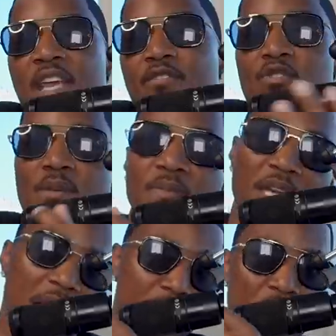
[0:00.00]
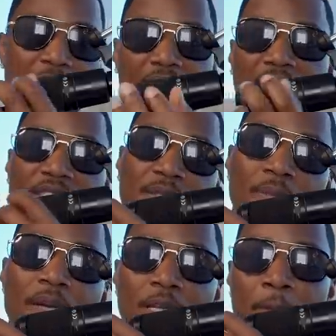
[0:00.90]
give you some game on how to get some
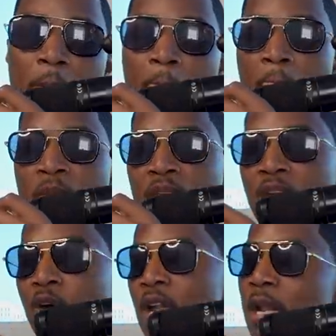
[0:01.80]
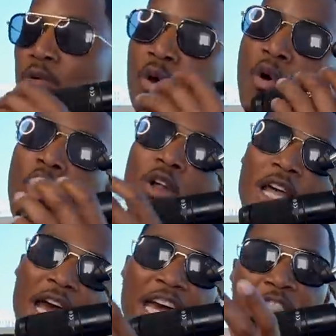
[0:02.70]
money. You know, and I don't know all
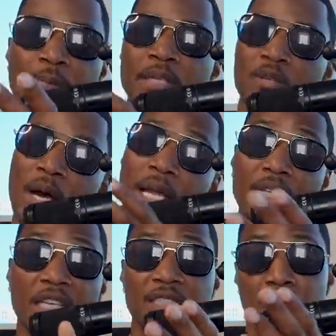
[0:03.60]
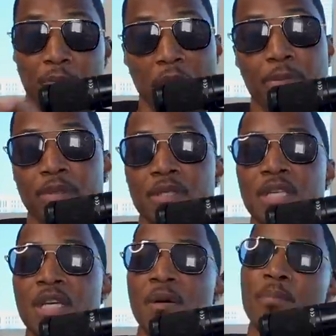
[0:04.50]
the aspects on how to get some paper,
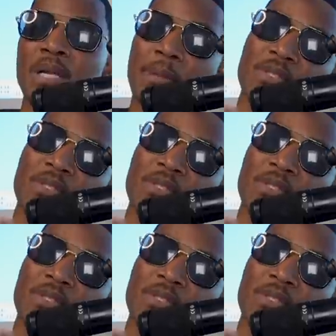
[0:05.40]
but I'm